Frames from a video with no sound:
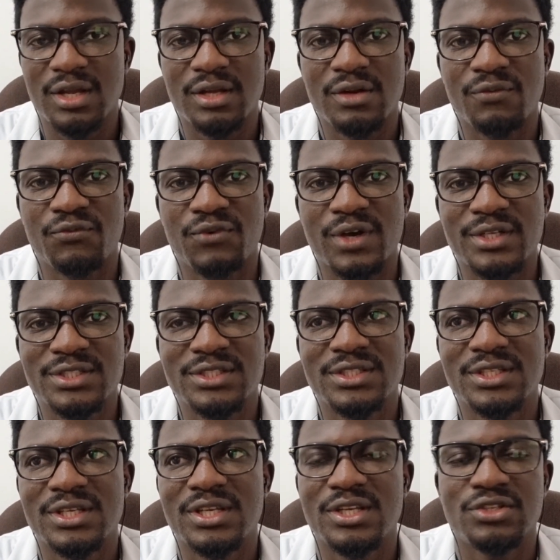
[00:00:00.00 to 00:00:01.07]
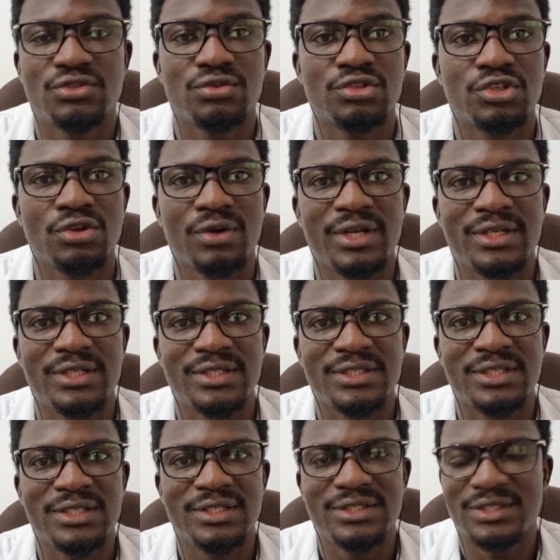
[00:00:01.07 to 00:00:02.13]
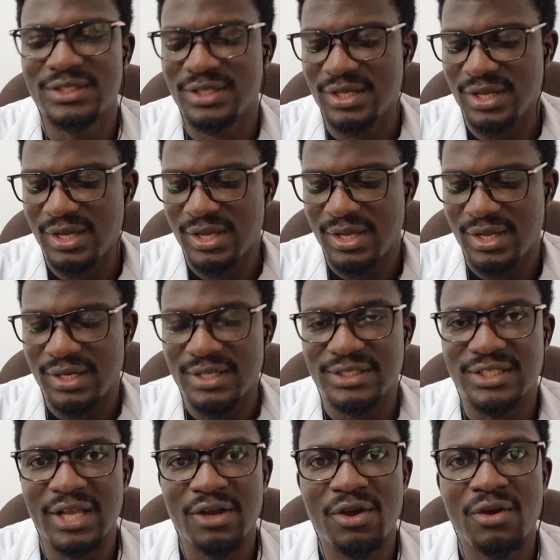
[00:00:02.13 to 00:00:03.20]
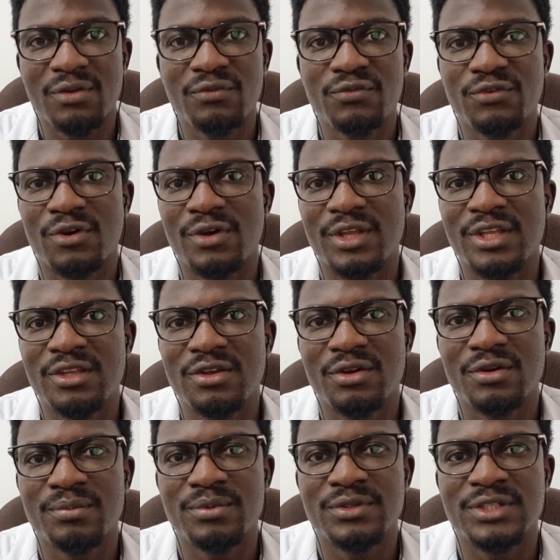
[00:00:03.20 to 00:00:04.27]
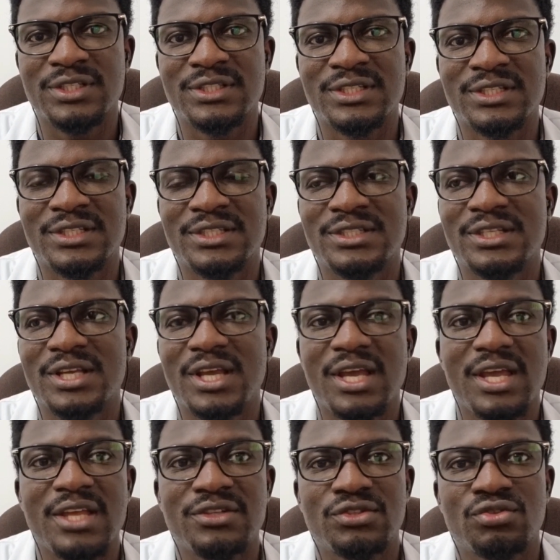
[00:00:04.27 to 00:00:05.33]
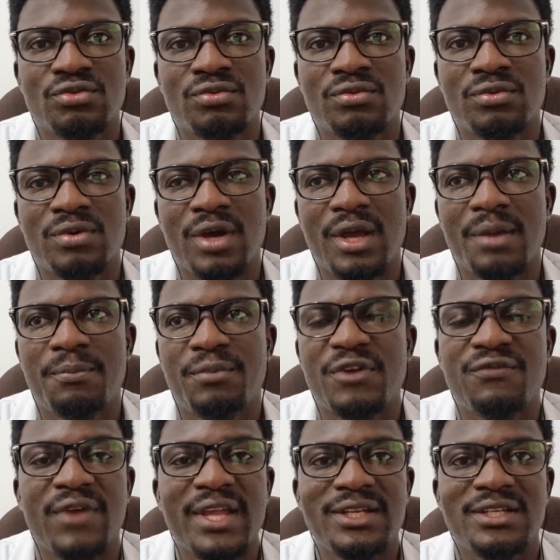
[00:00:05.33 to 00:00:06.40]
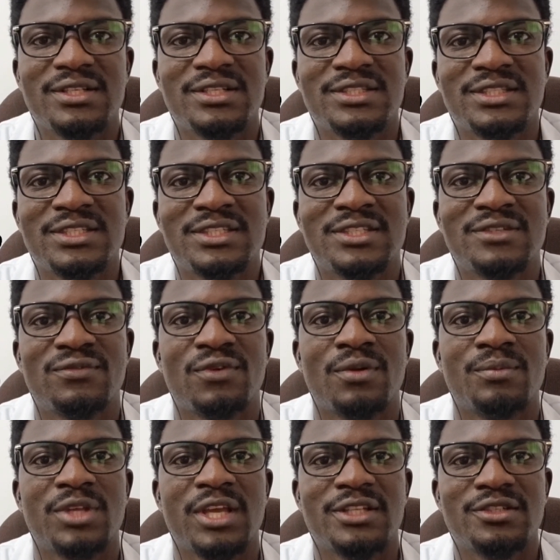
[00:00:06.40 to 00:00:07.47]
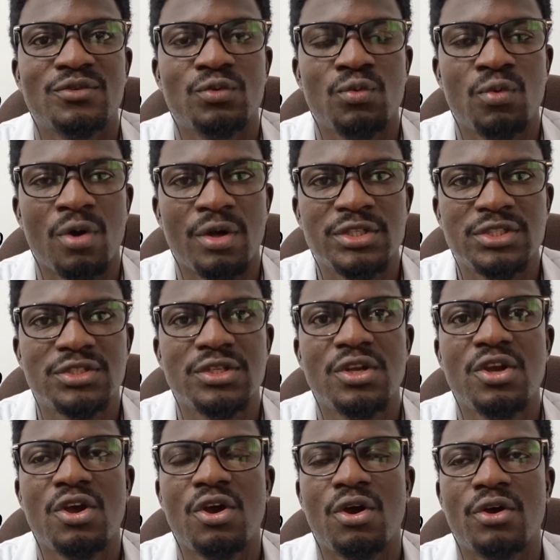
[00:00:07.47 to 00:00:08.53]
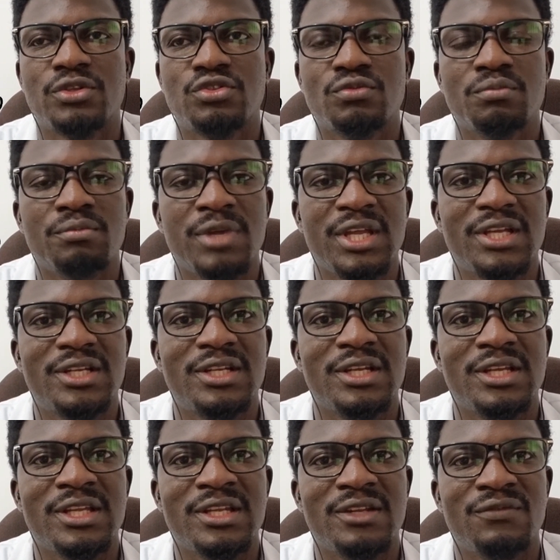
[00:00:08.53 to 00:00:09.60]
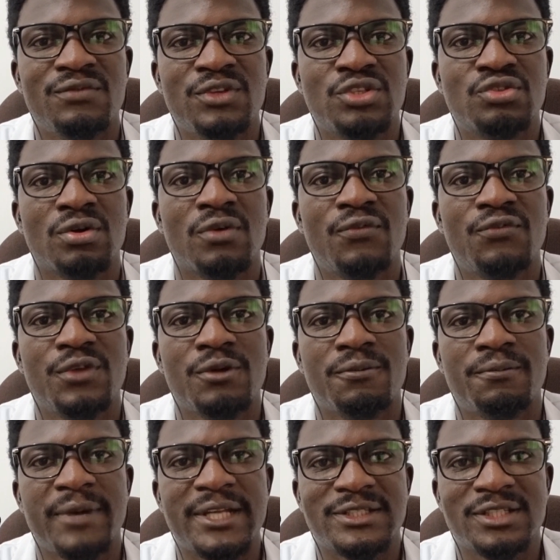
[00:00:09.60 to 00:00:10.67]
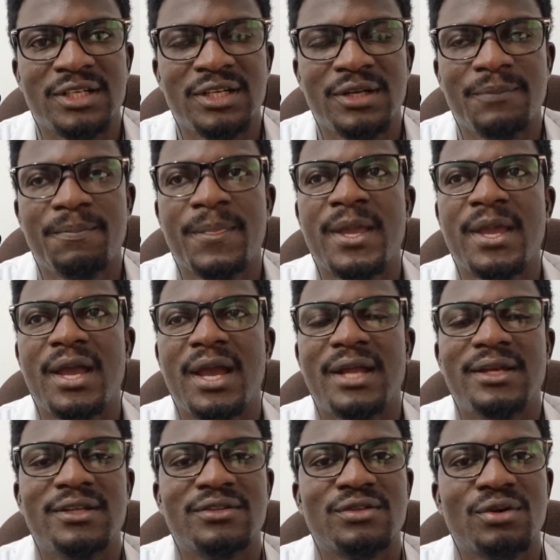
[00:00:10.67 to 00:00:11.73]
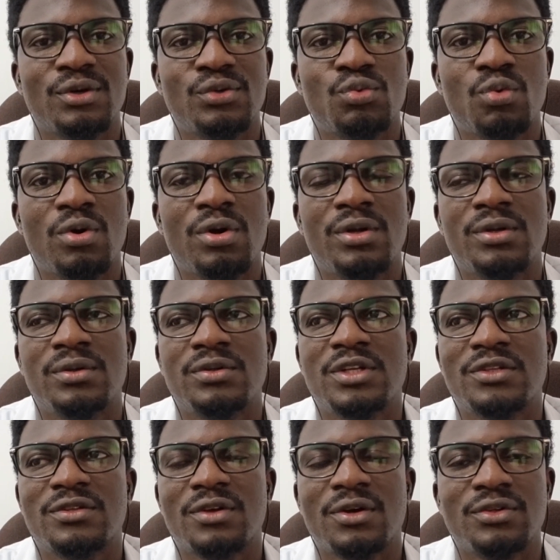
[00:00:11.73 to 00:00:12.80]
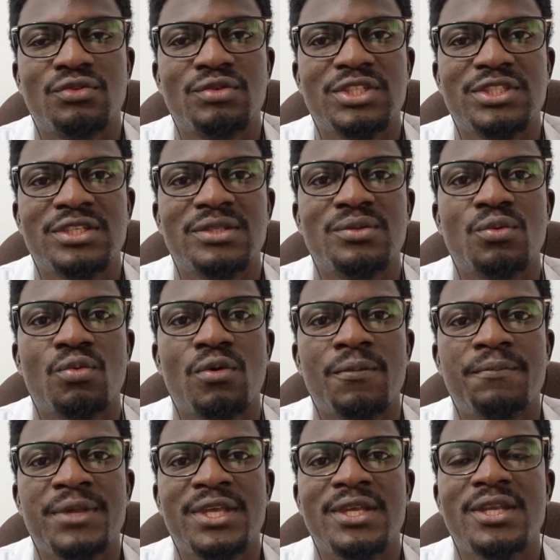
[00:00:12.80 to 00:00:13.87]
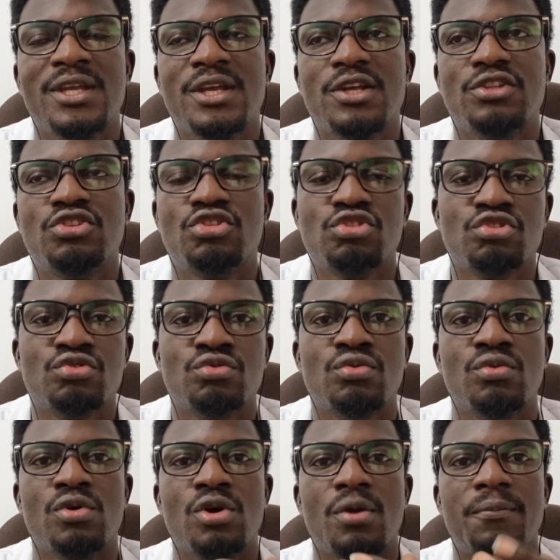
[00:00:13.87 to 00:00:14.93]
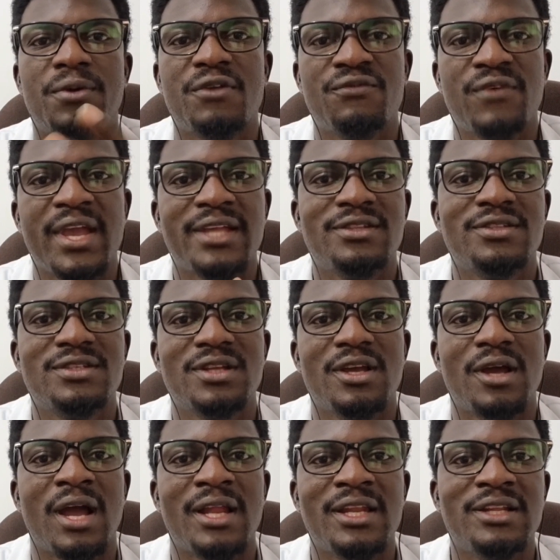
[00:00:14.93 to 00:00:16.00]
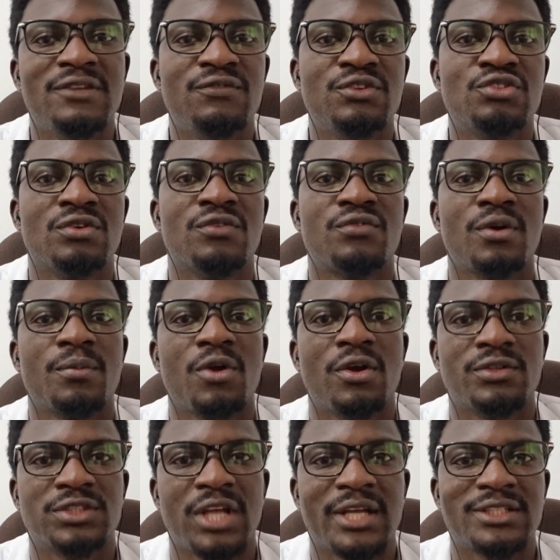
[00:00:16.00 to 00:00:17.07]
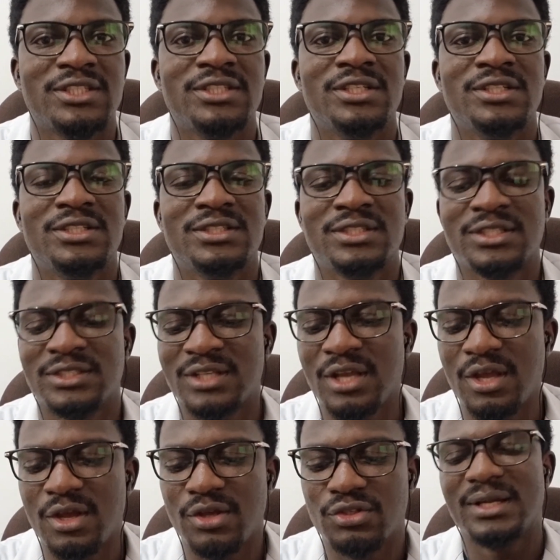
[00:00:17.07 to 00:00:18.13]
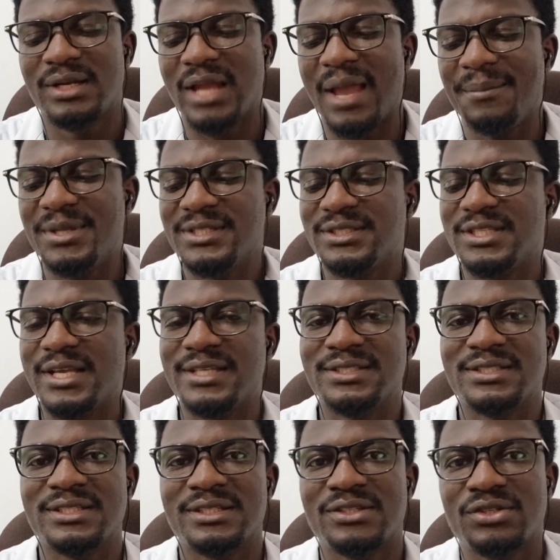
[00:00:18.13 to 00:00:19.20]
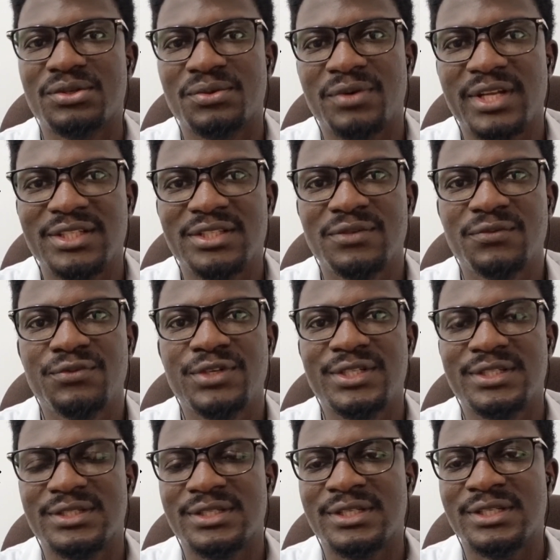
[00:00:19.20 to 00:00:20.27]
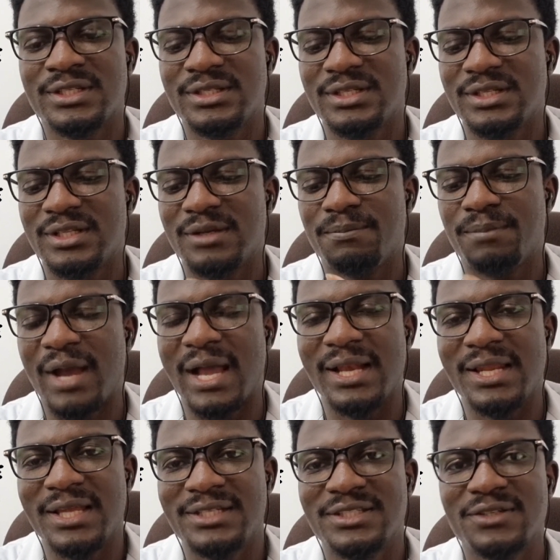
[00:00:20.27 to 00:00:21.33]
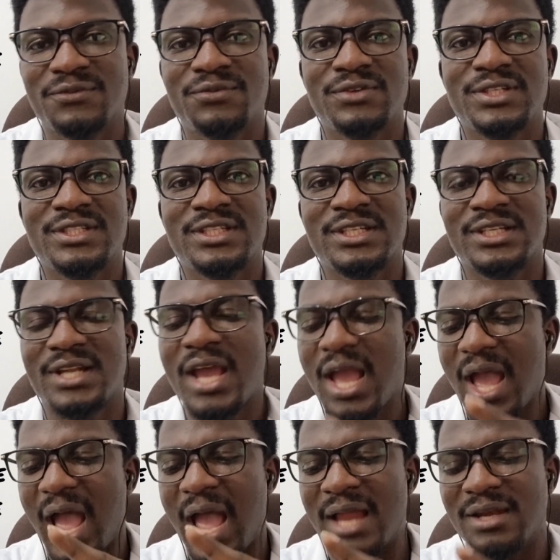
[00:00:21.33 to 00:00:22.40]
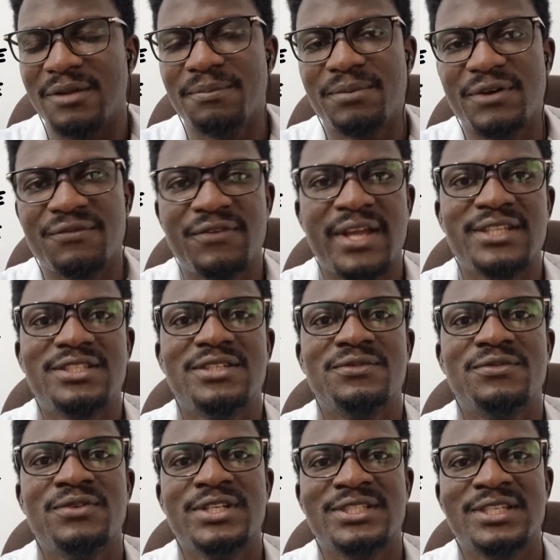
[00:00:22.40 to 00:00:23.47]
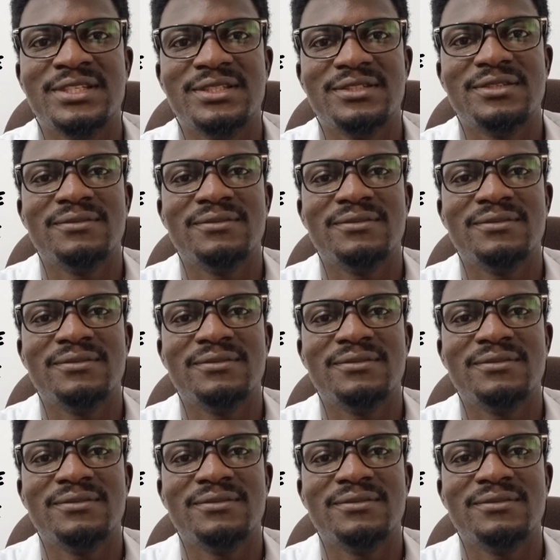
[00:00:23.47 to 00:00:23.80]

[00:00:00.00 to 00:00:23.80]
The first is to cure a disease. The second, for incurable diseases, is to prevent the diseases from getting worse or to make the individual feel better. And the third reason will be to prevent an individual from contracting a disease. That means there's the curative reason, the palliative reason, and the preventive reason.